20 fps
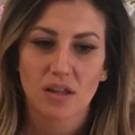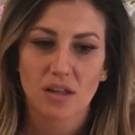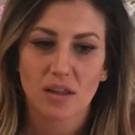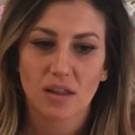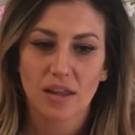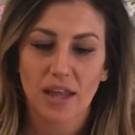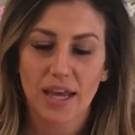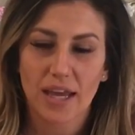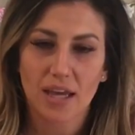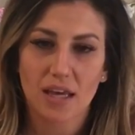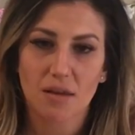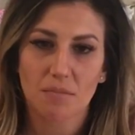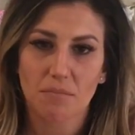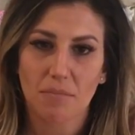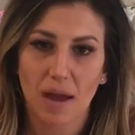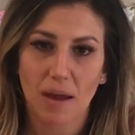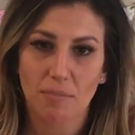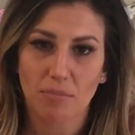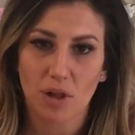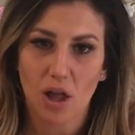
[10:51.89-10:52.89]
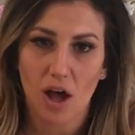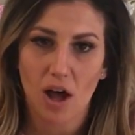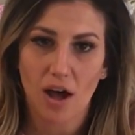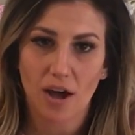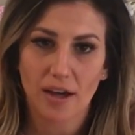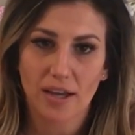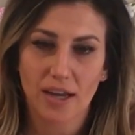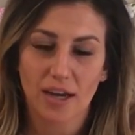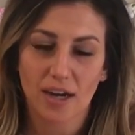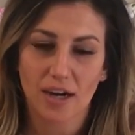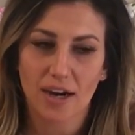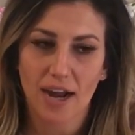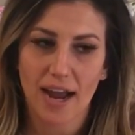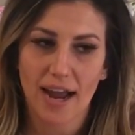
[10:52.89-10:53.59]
link my blog here.